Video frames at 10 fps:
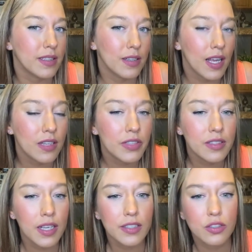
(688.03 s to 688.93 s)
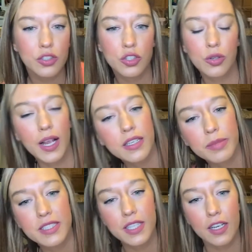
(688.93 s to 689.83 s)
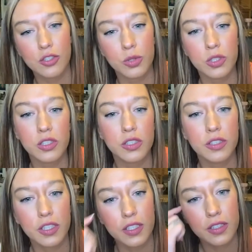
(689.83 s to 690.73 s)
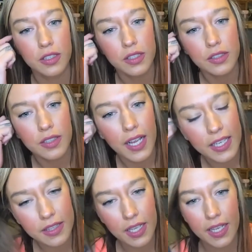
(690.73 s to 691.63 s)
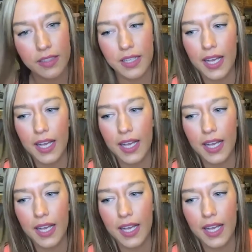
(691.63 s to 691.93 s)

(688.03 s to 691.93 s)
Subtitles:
They're not even like trying to be sexual or anything.